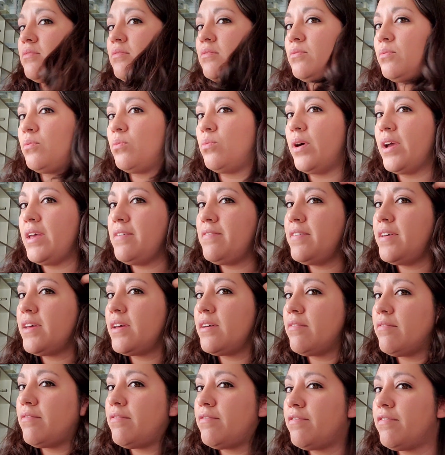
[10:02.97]
wavy
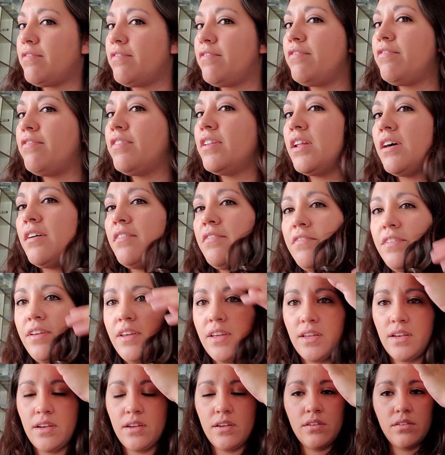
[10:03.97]
and
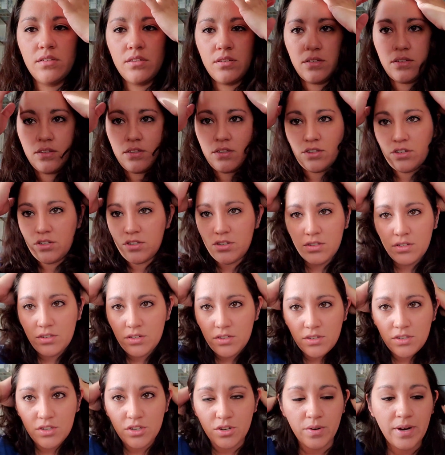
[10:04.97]
fluffy it is?
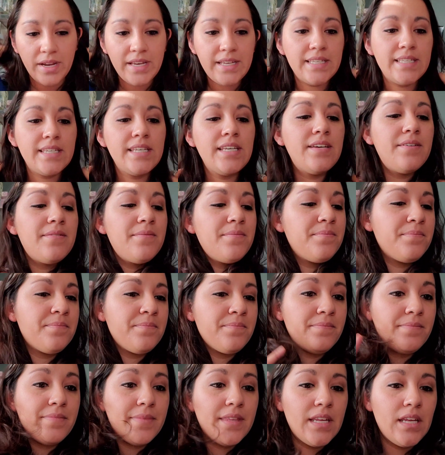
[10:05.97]
Just crazy.
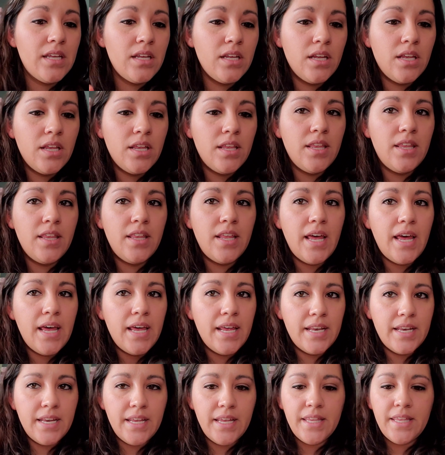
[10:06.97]

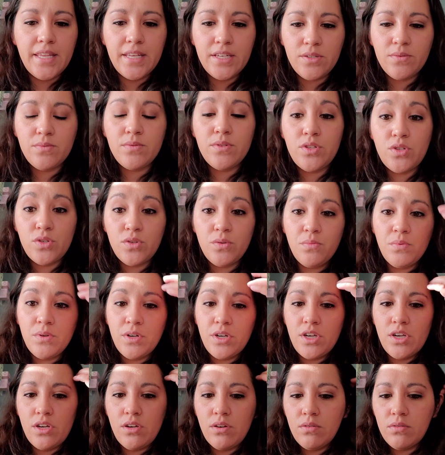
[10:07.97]
Then, this was super
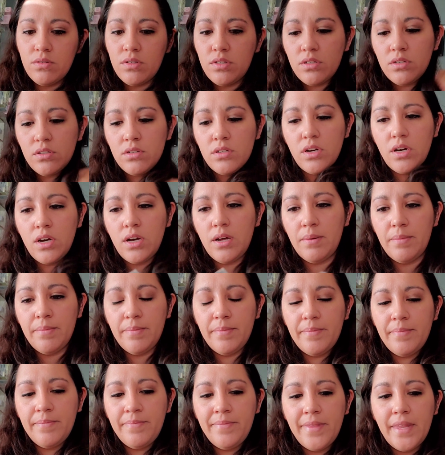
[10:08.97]
cute. I
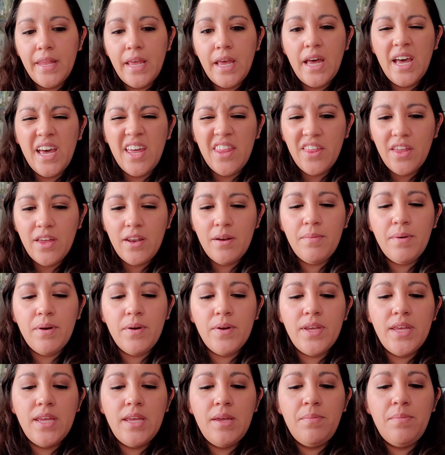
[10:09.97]
thought about
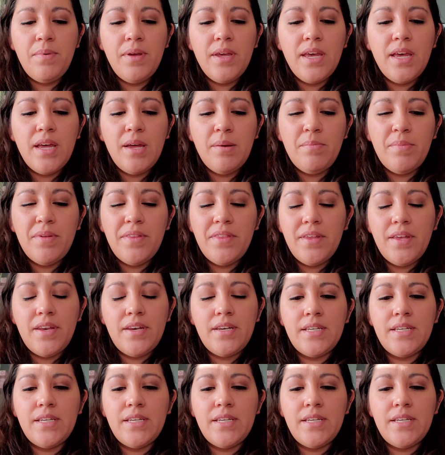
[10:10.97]
keeping it, but then